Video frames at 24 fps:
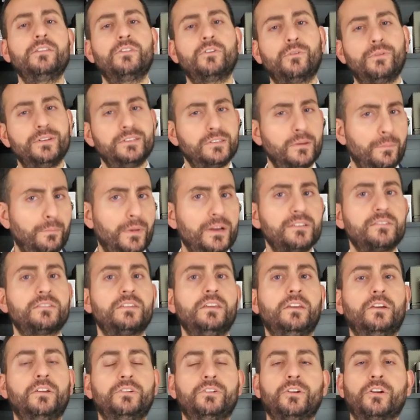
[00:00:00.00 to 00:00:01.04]
There is a
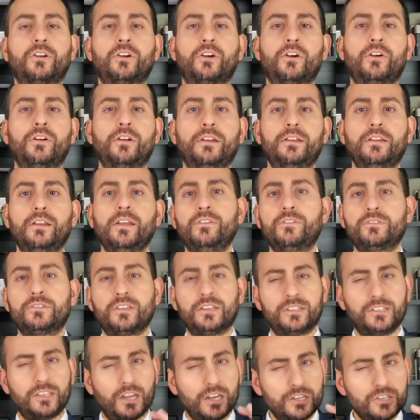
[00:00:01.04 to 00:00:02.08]
musky undercurrent. There's
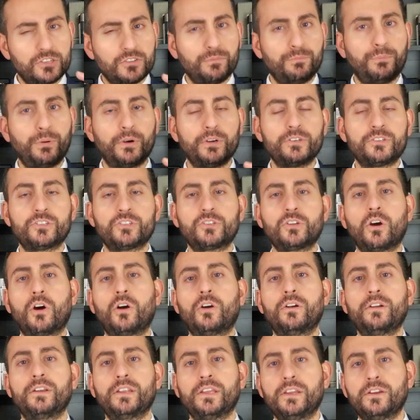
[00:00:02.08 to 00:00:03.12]
a touch of birch
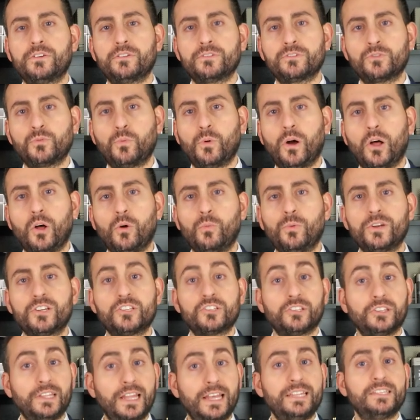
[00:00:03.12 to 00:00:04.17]
tar in here as well,
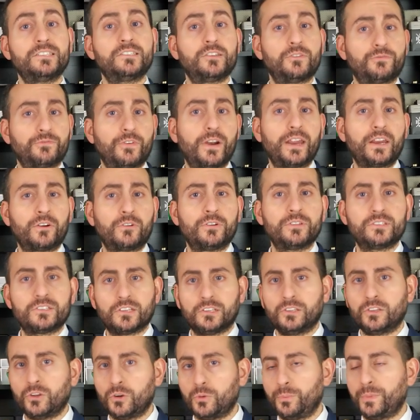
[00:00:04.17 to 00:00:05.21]
which lends the fragrance a
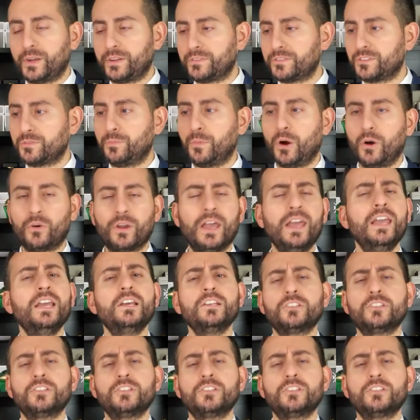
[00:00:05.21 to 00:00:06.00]
little bit of smoke.